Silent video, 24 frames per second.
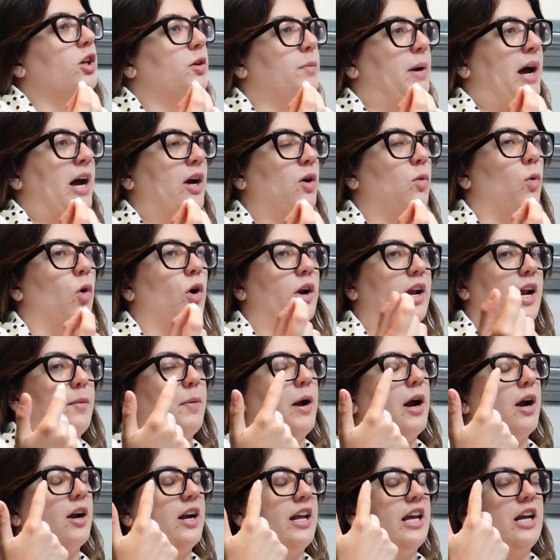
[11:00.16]
the MAC one, and
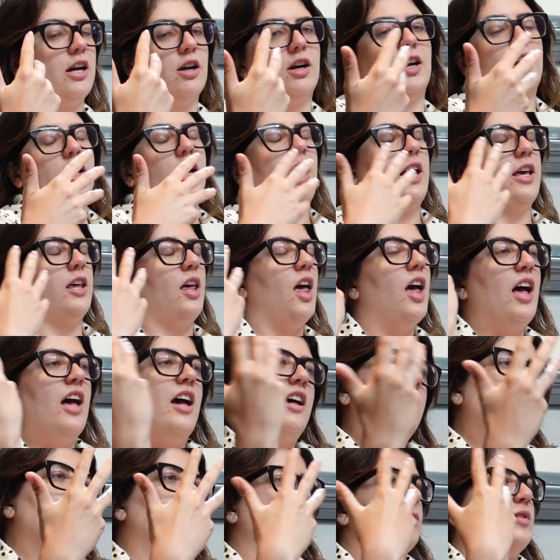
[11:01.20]
apparently hearing like
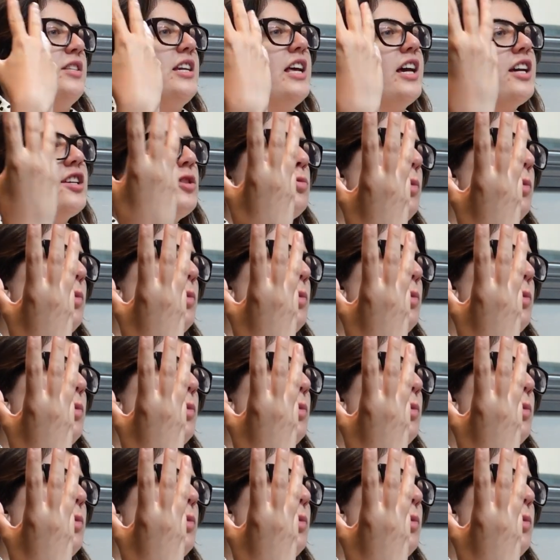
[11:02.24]
that it was Nick's